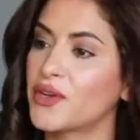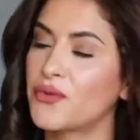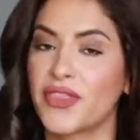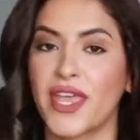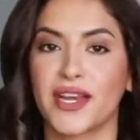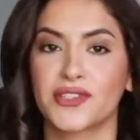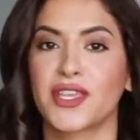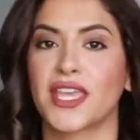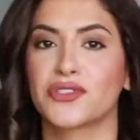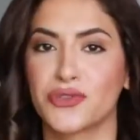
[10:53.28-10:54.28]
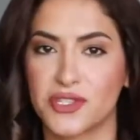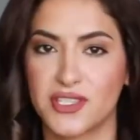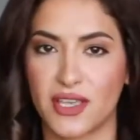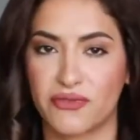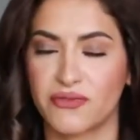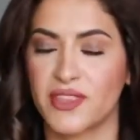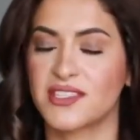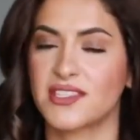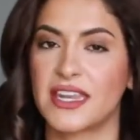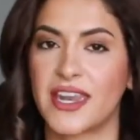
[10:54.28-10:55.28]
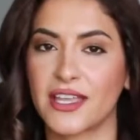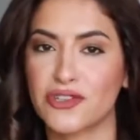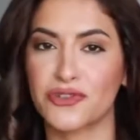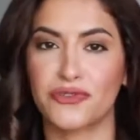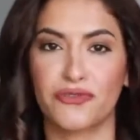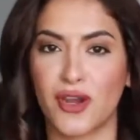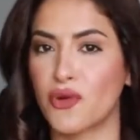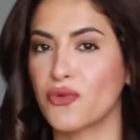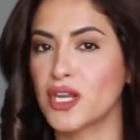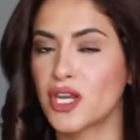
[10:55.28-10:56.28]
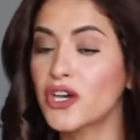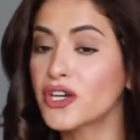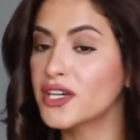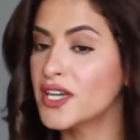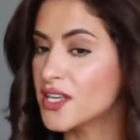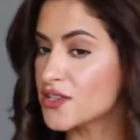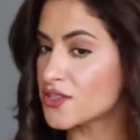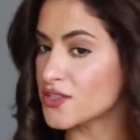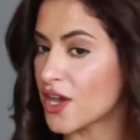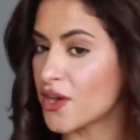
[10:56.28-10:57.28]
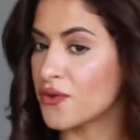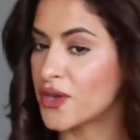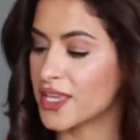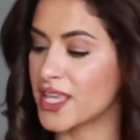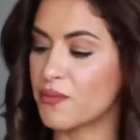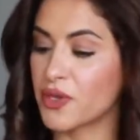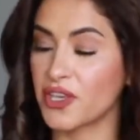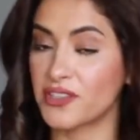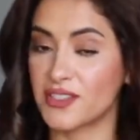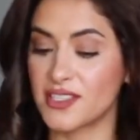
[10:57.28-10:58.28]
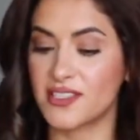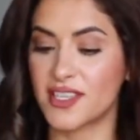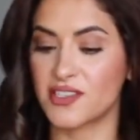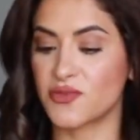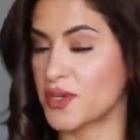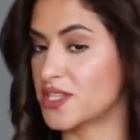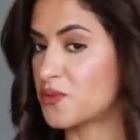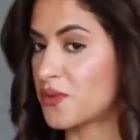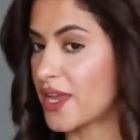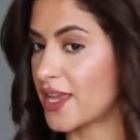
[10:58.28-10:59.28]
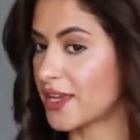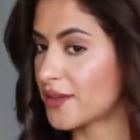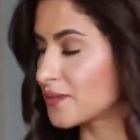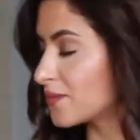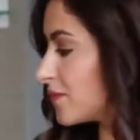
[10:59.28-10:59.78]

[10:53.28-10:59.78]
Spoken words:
I don't want the hair to get too stiff. This is a natural flowy look, so keep a good distance when spraying.